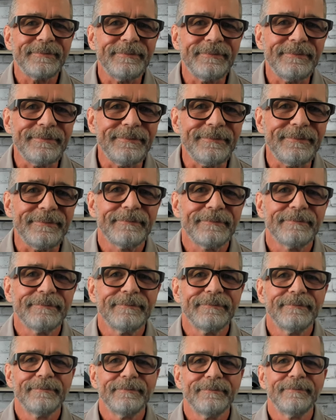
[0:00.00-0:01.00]

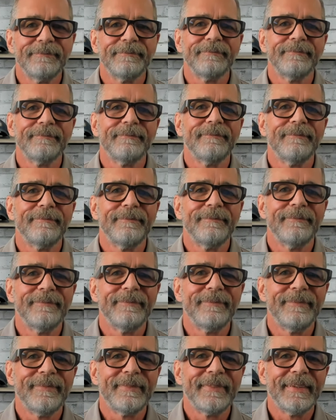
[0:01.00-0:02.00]

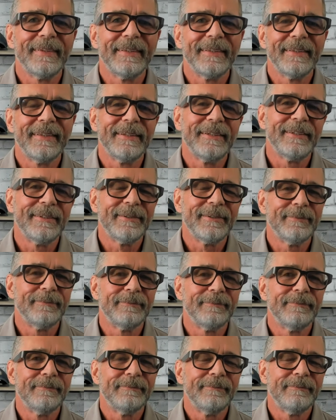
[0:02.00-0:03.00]

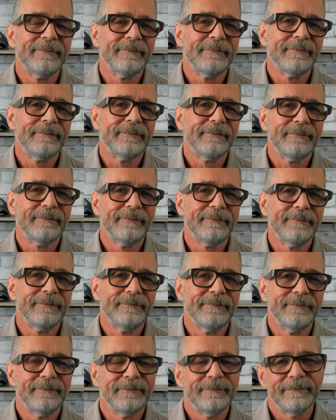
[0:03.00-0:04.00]

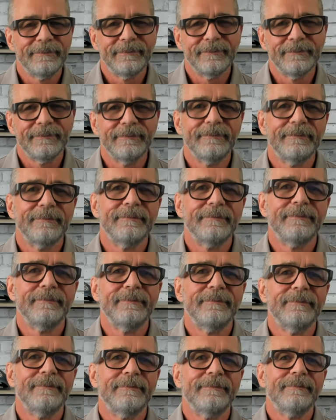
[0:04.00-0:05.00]

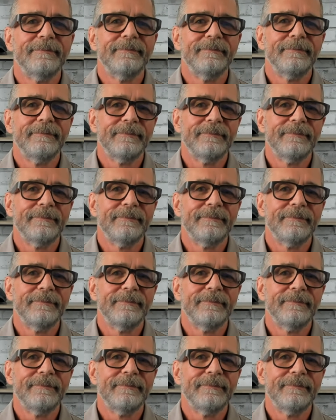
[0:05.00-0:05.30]
No words are spoken by the person on screen.